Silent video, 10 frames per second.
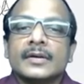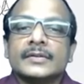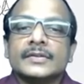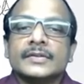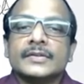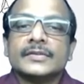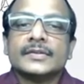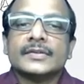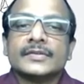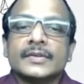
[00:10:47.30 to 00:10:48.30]
this is
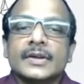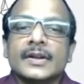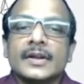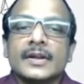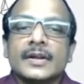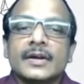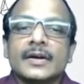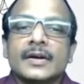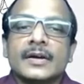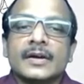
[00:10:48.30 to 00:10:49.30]
cell.
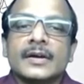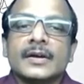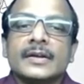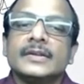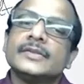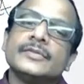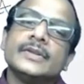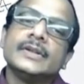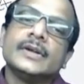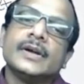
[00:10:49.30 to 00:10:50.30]
In this
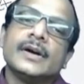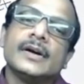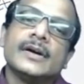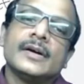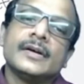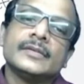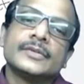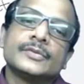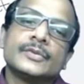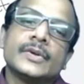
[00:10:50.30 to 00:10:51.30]
way
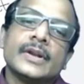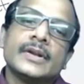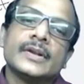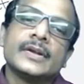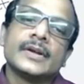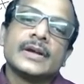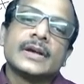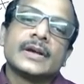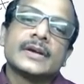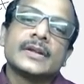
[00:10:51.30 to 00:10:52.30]
the student
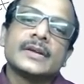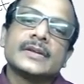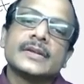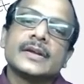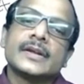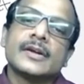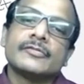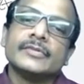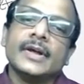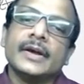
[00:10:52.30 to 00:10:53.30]
create a
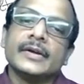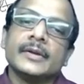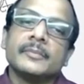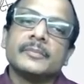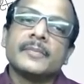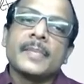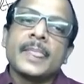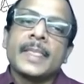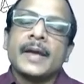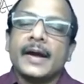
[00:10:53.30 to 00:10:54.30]
rough diagram,
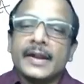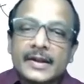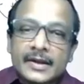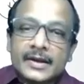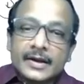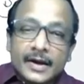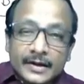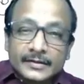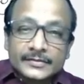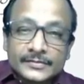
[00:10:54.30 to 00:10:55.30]
and
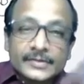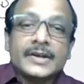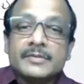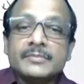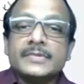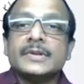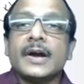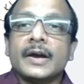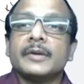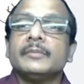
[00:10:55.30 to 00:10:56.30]
at the same
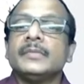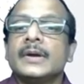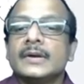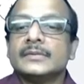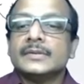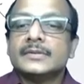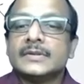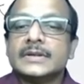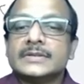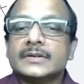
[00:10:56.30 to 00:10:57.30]
time the
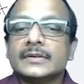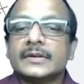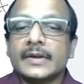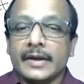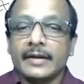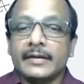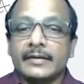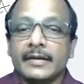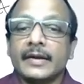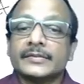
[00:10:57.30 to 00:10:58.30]
teacher
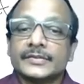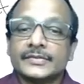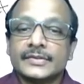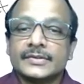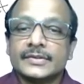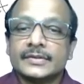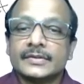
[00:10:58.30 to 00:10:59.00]
can access it.